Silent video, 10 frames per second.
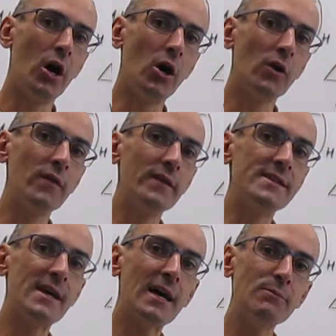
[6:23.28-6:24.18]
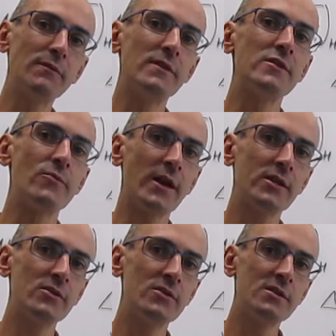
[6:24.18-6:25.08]
on the type of
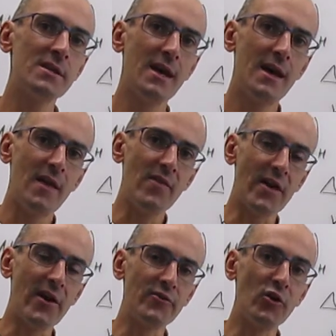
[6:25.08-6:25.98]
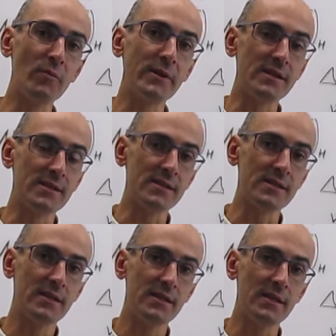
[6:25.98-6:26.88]
interactions that are
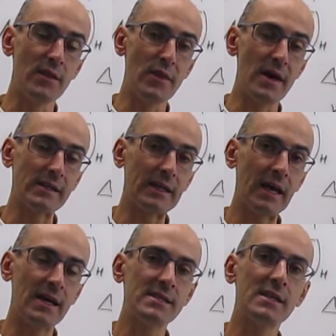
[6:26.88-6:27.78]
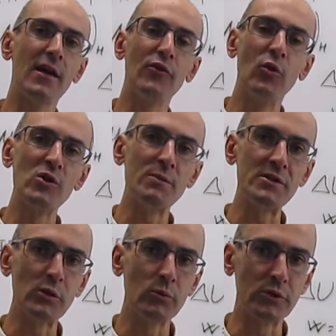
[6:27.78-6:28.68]
dominant in that gas at those
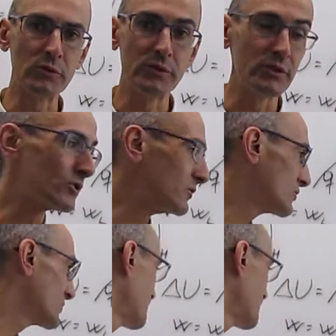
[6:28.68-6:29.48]
particular conditions.